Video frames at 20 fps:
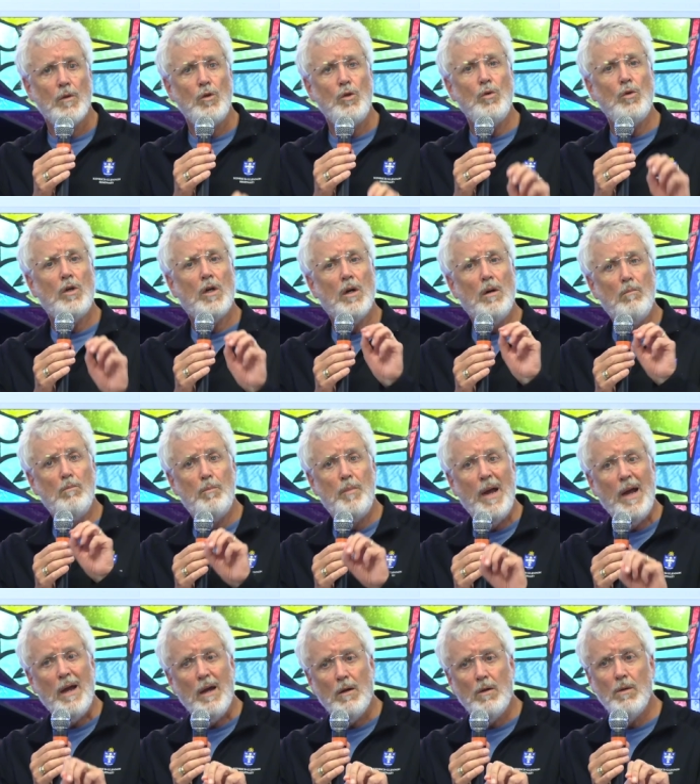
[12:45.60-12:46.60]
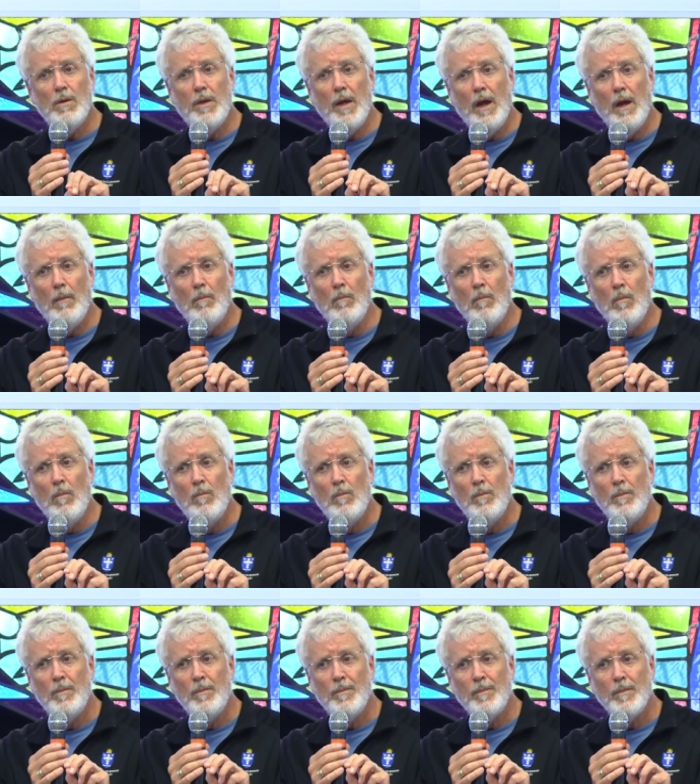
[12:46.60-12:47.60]
You compel them
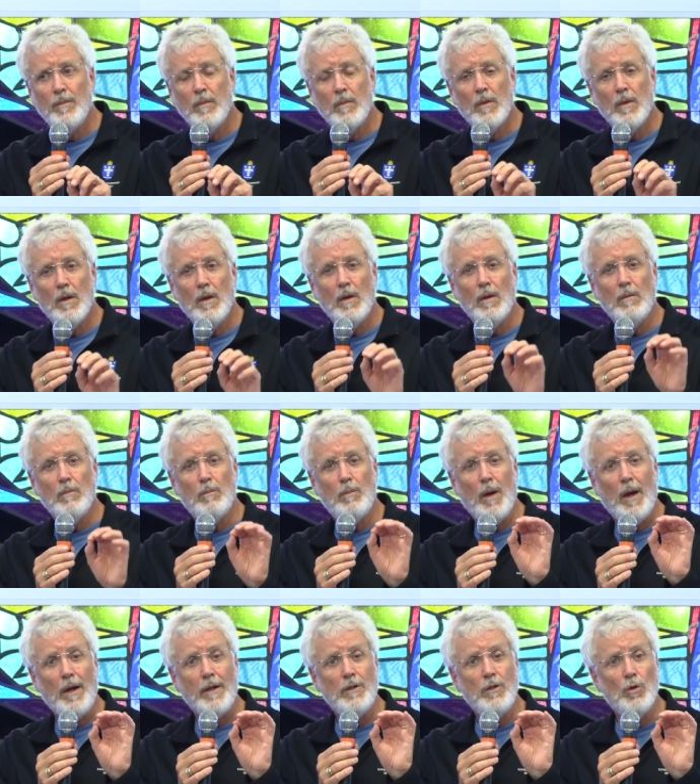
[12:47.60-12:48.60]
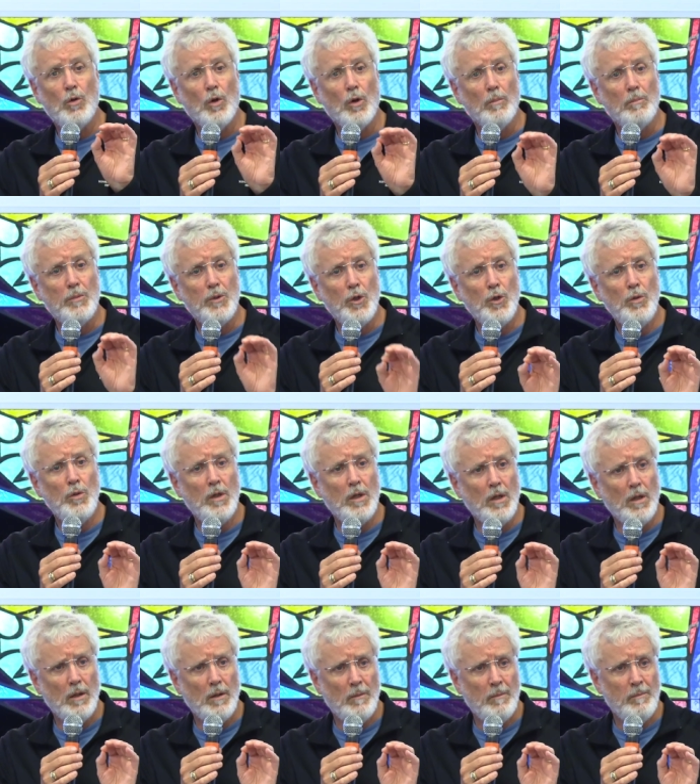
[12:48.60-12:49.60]
by your
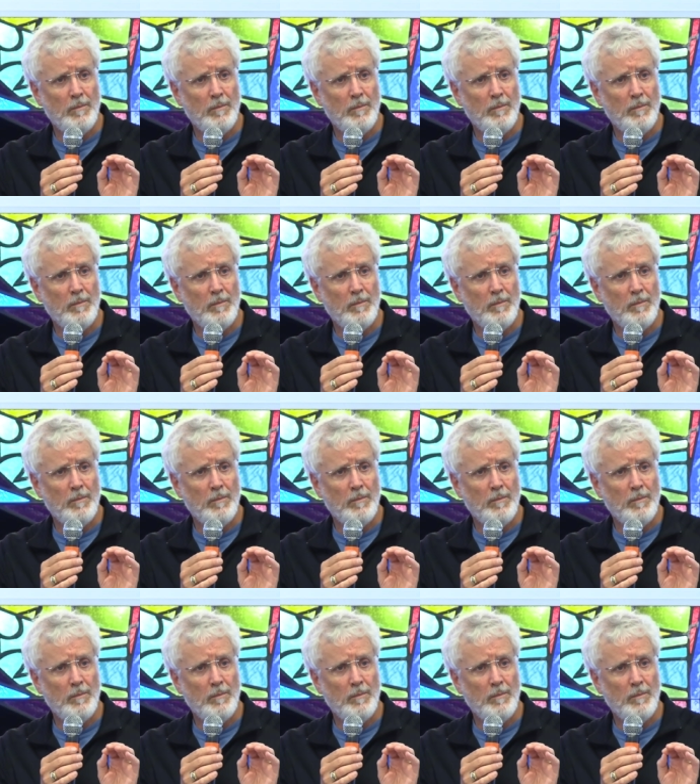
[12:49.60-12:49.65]
beauty.